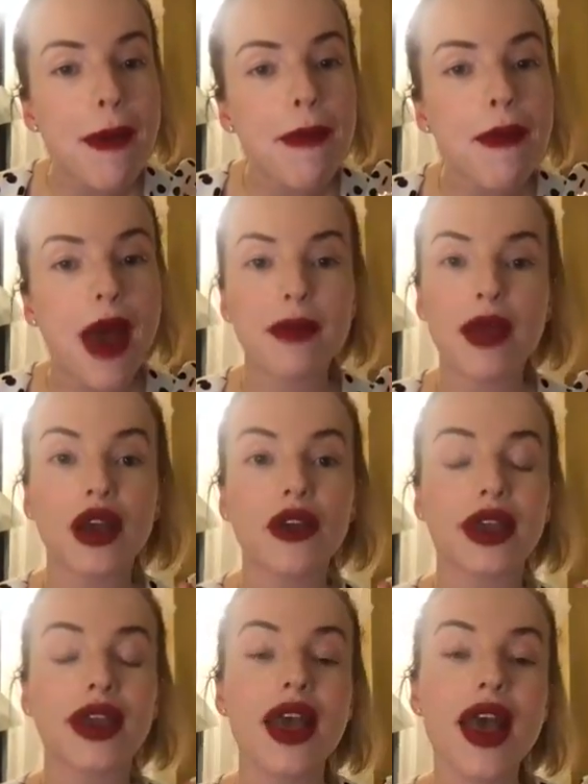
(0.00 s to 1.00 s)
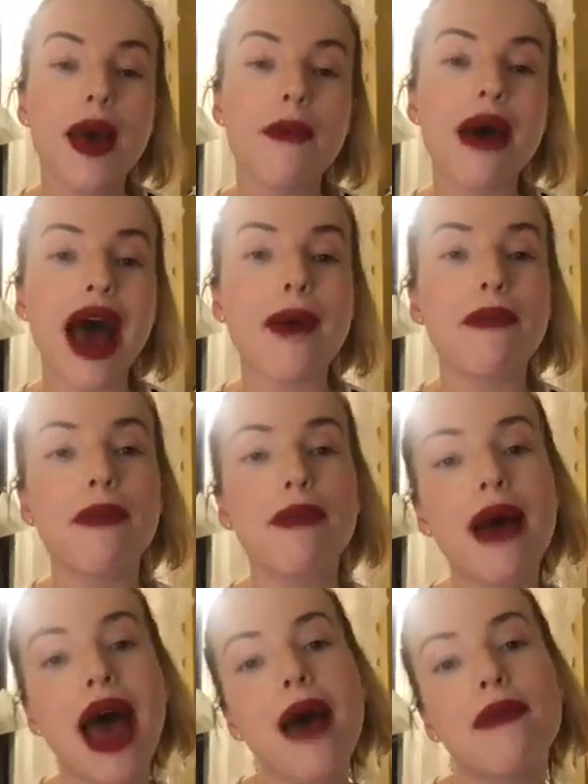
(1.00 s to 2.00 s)
I'm not going ba
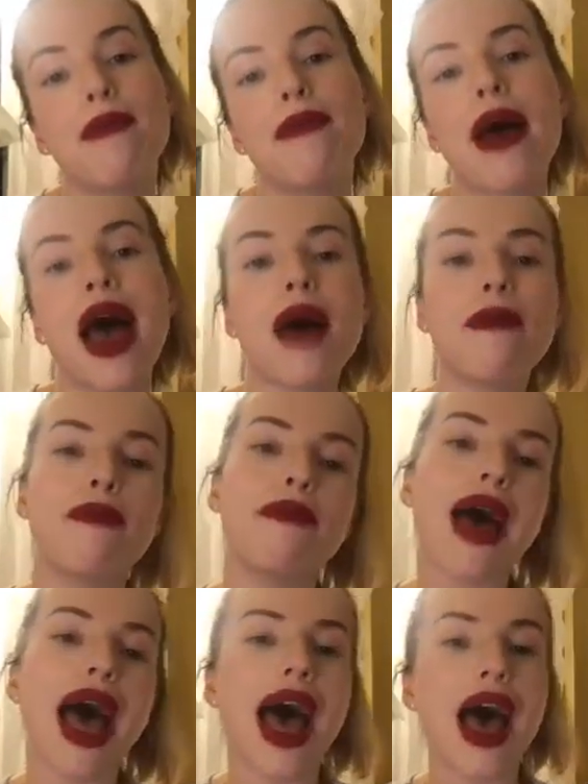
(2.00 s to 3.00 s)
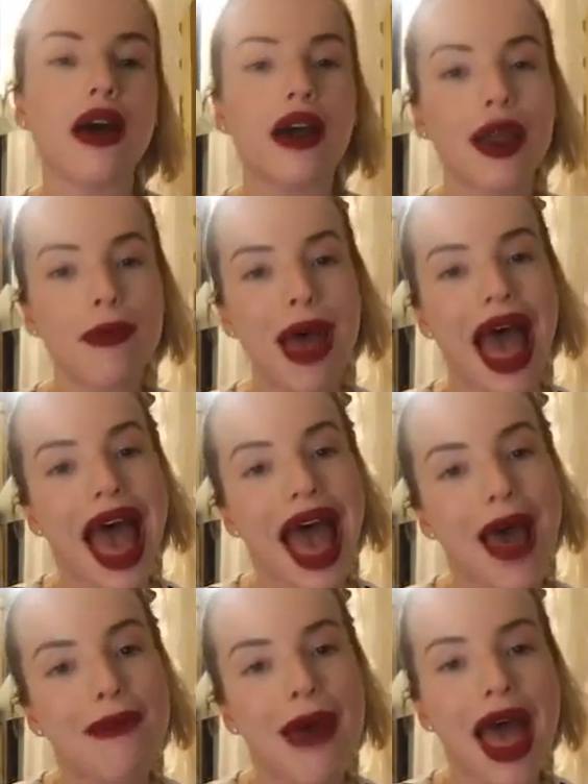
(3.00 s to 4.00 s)
ba ba ba or
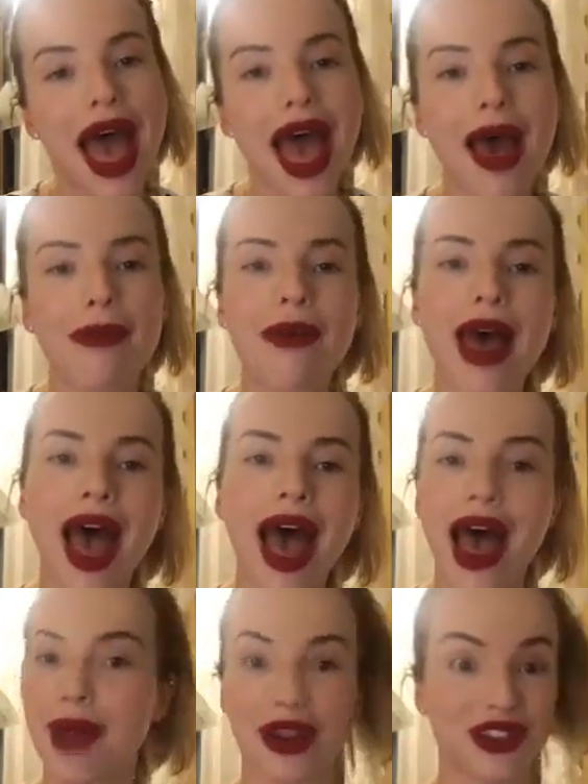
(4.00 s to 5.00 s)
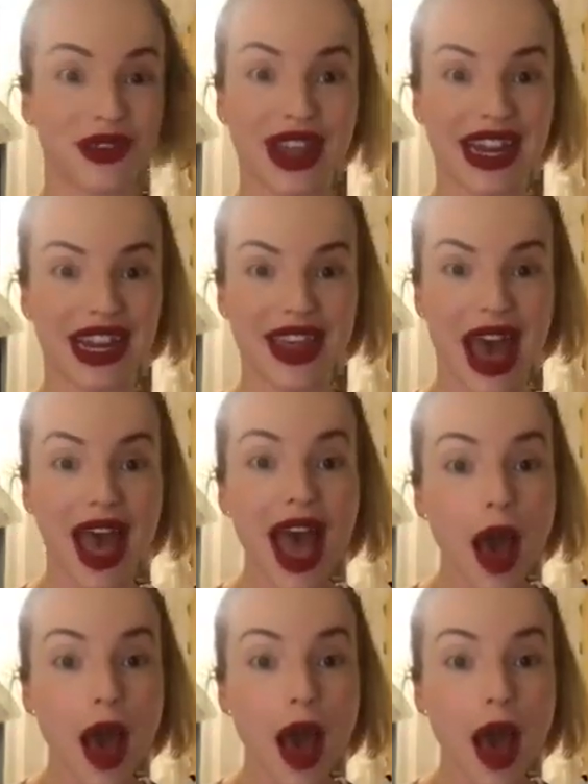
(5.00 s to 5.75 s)
ba ba ba. I'm not doing any of that.